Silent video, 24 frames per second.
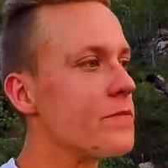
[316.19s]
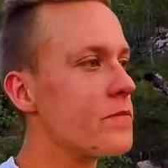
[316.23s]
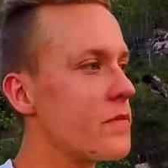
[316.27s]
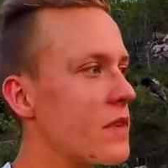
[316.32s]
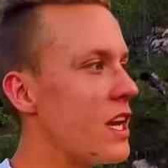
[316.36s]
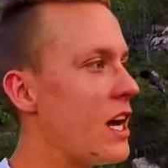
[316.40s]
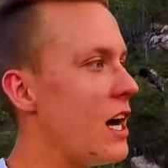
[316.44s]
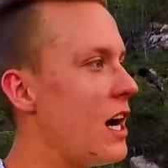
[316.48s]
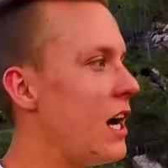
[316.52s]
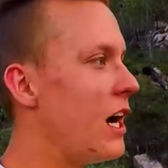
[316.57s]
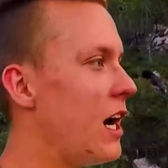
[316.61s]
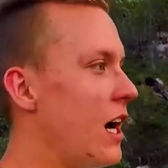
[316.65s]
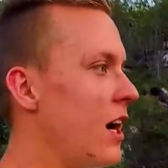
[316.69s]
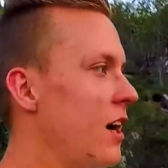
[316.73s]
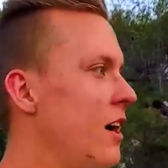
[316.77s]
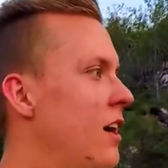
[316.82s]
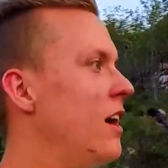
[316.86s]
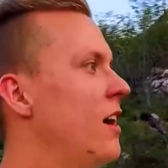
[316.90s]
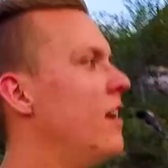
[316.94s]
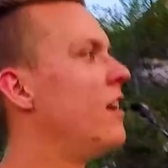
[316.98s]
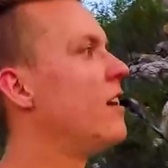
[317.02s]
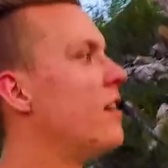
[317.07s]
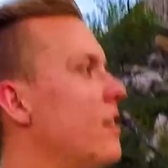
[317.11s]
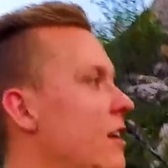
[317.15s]
I
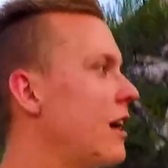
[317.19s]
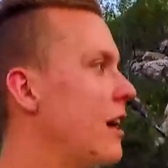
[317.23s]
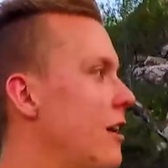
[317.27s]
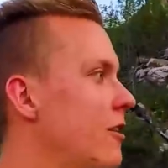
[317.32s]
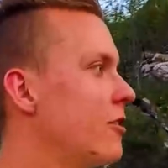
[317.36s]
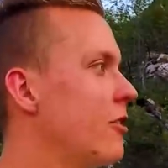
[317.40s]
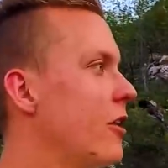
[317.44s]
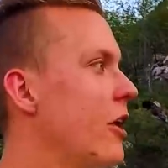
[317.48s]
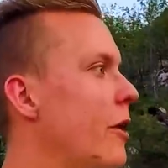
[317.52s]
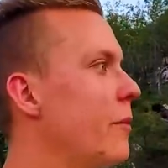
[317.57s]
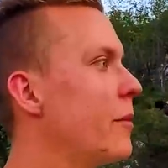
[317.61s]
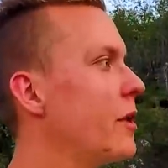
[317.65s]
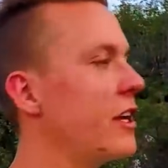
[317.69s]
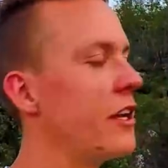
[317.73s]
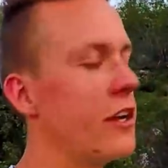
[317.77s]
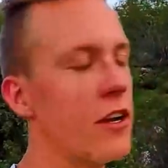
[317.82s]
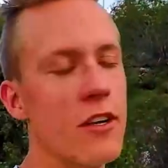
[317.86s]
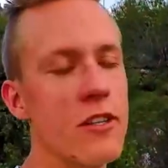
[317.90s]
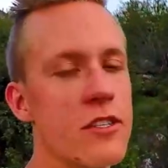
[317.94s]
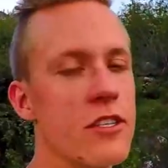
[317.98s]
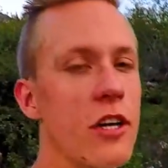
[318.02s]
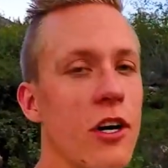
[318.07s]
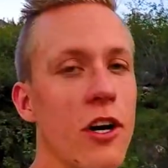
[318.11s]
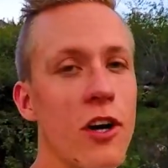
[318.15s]
don't know how many
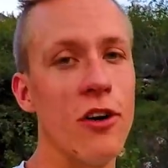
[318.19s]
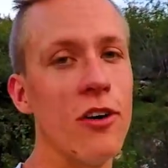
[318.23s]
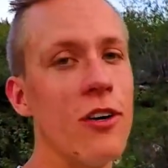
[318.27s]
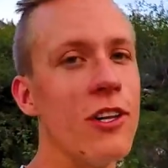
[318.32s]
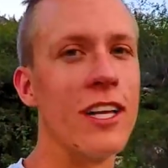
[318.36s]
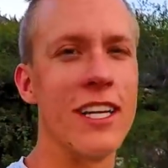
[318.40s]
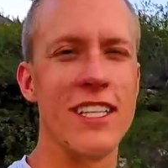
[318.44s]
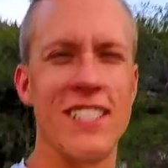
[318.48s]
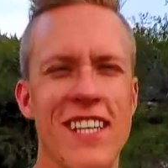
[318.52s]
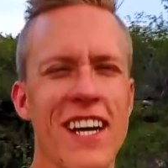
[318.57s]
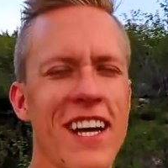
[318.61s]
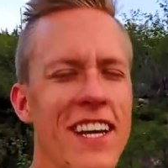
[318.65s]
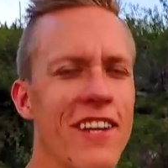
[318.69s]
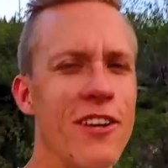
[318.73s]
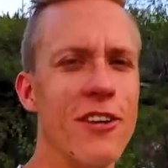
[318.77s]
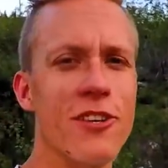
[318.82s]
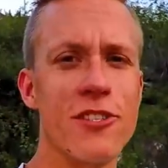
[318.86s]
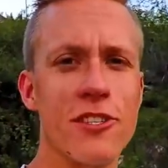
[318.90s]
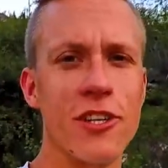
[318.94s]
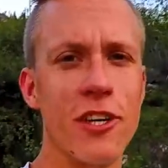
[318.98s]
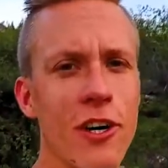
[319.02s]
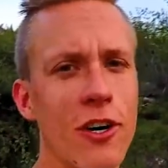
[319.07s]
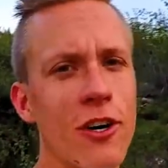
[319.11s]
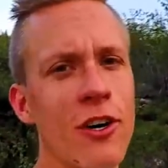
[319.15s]
years ago, like 10 years
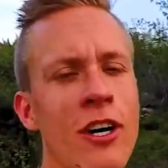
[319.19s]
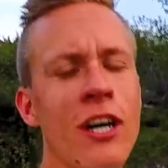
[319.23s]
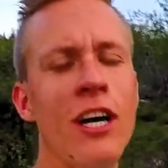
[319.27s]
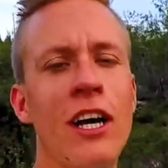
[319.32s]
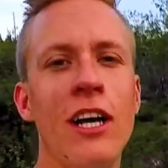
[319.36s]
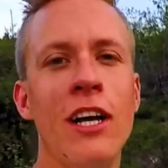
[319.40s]
ago,